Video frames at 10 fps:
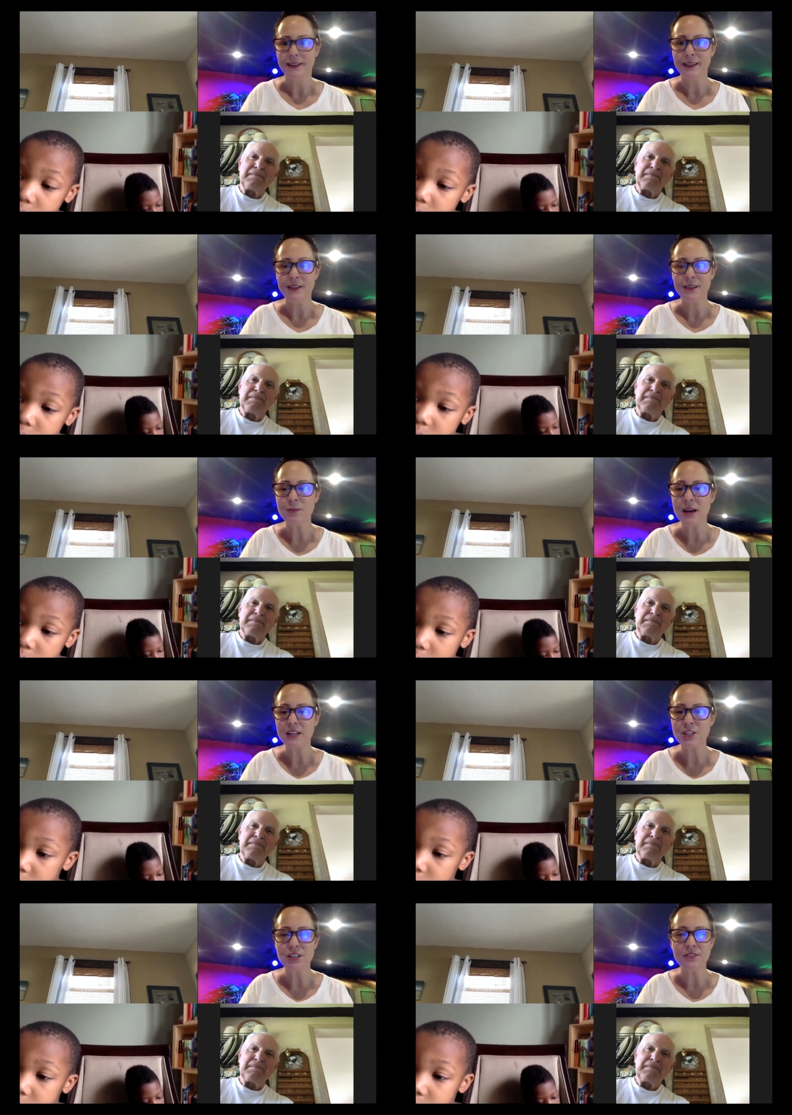Speaker 1: Can you
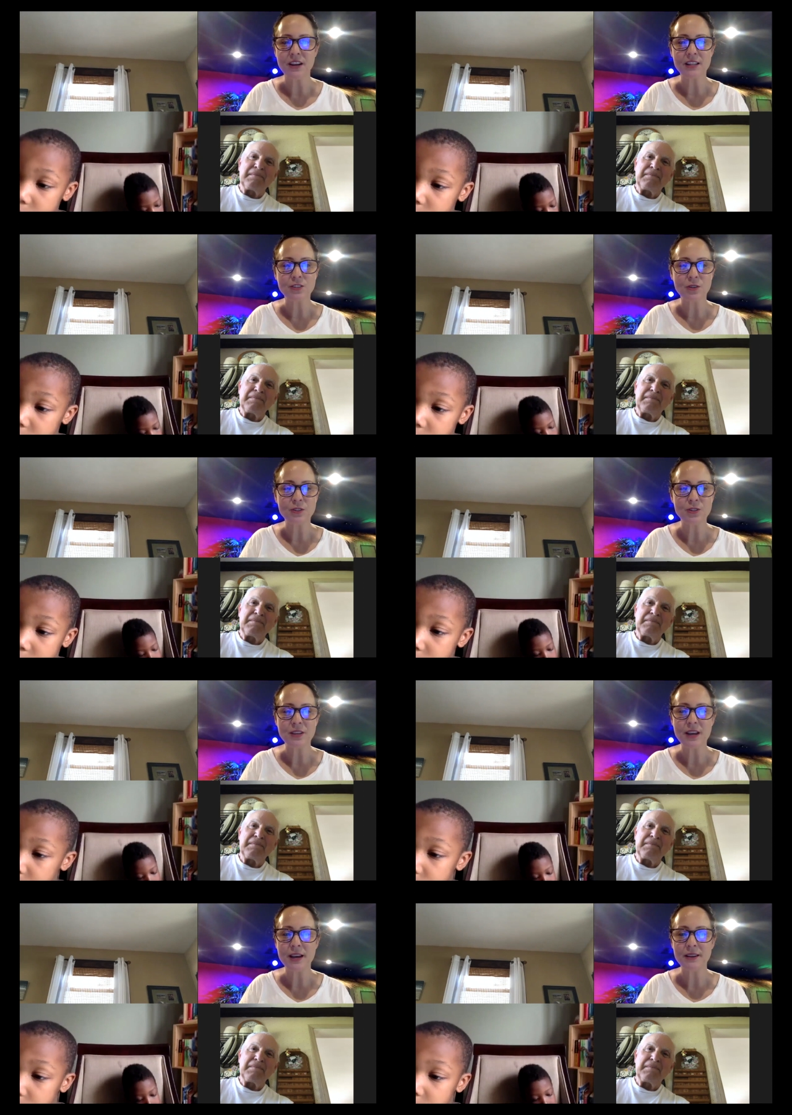imagine if God told you
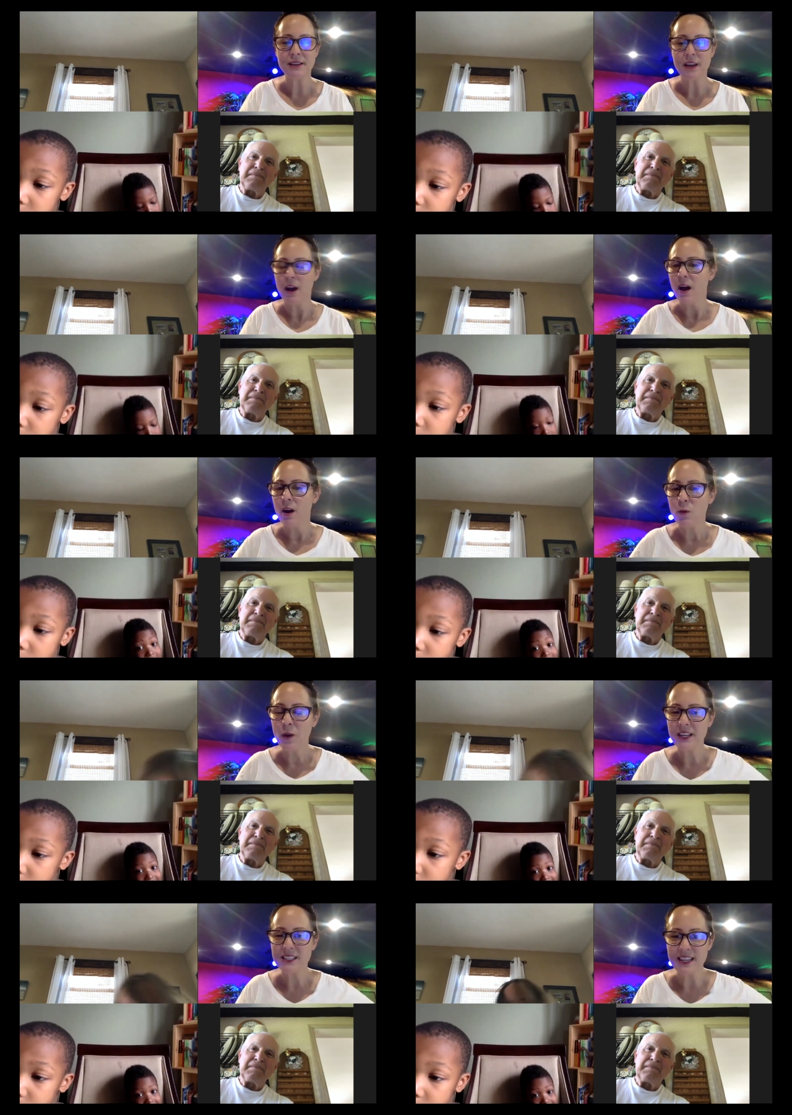that?
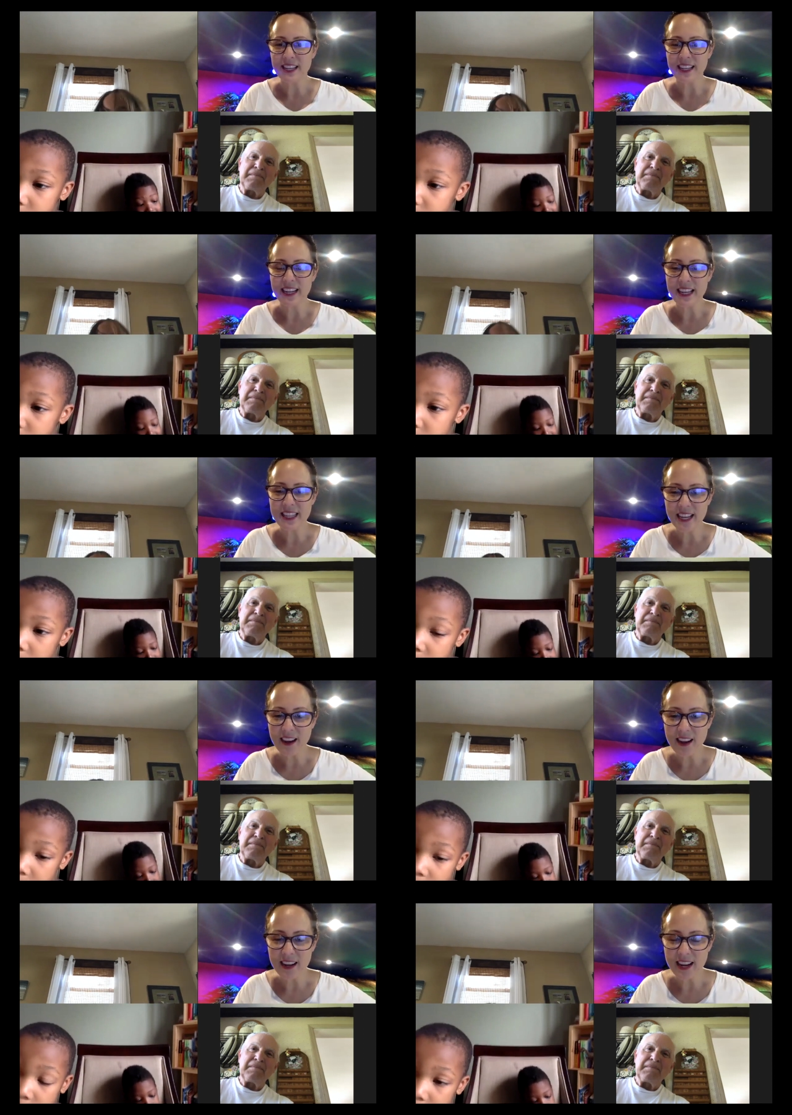Wait a second, I think
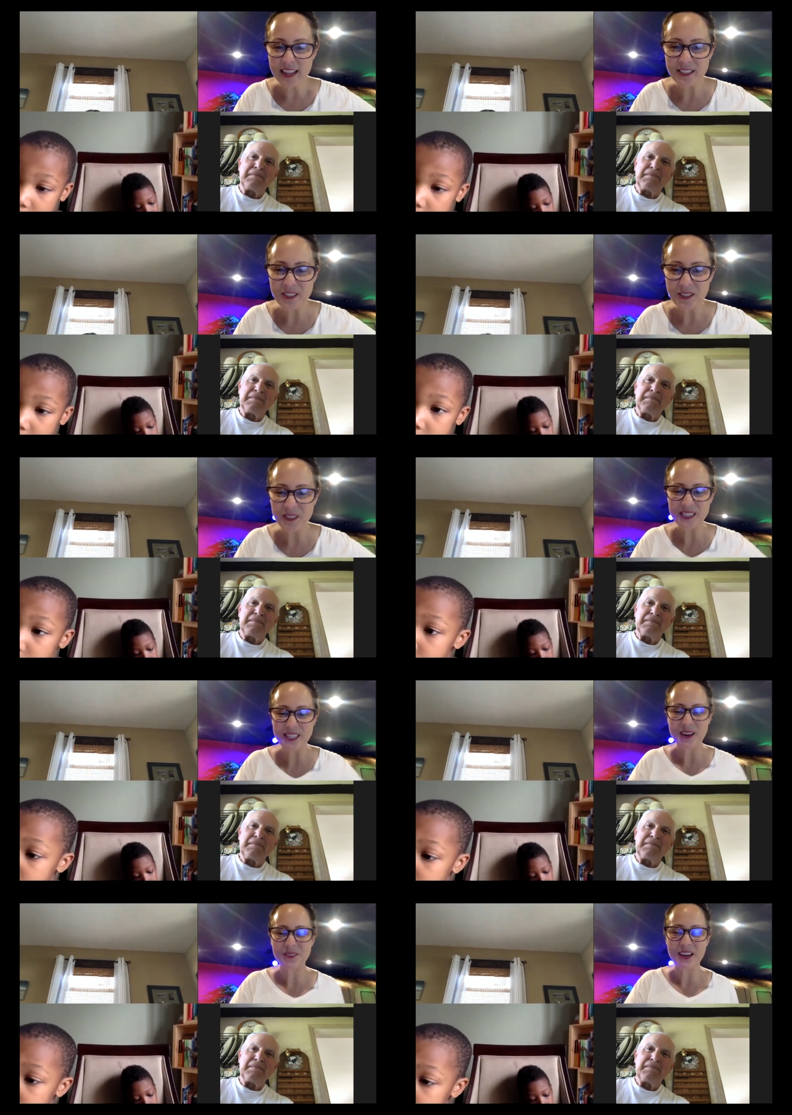God has told us
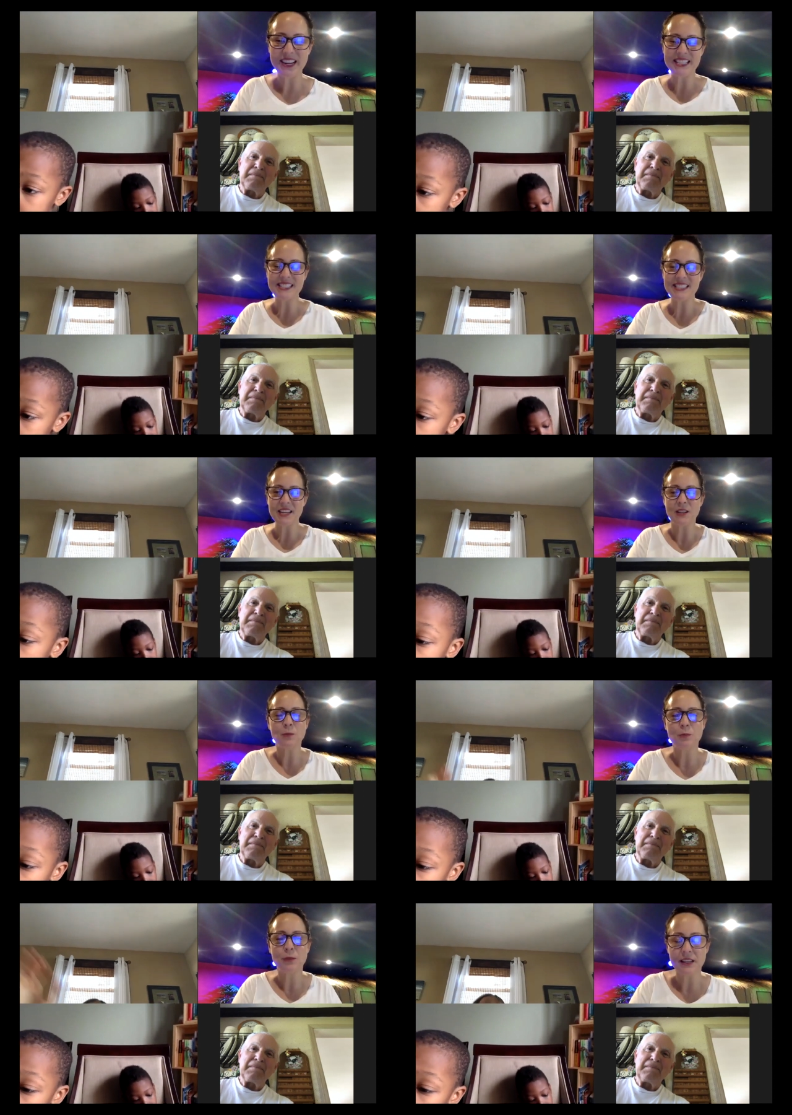that, right? He said
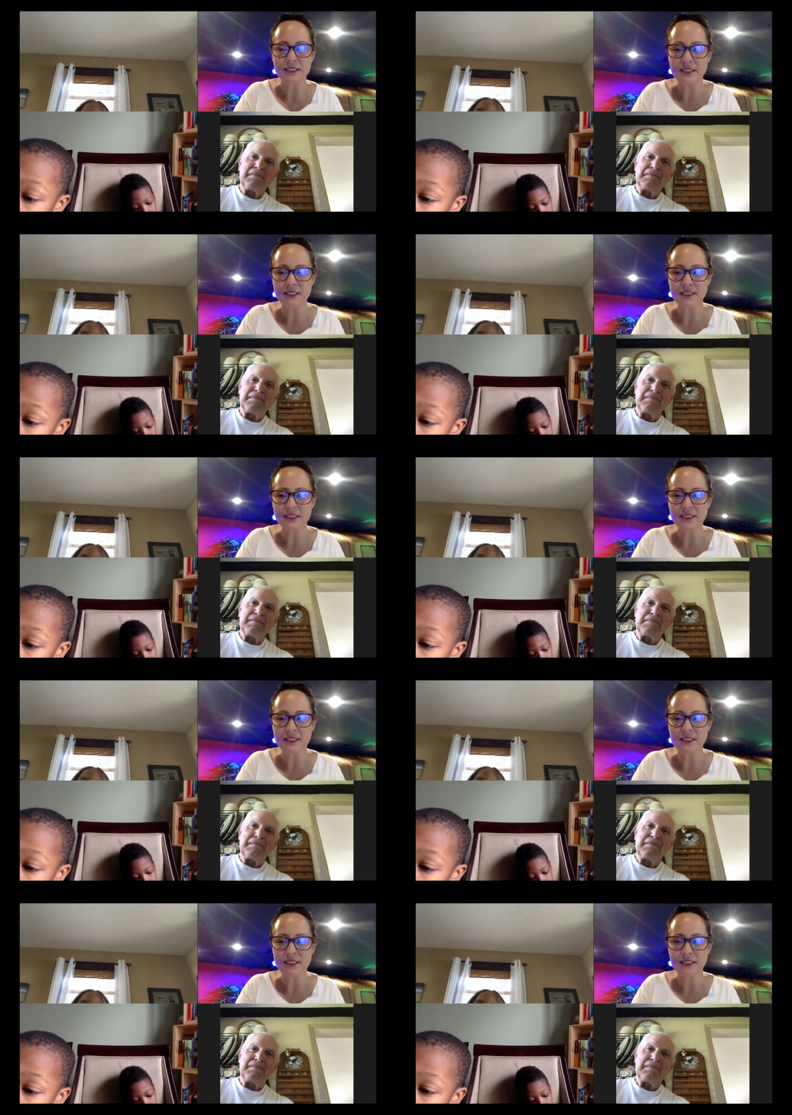he'll bless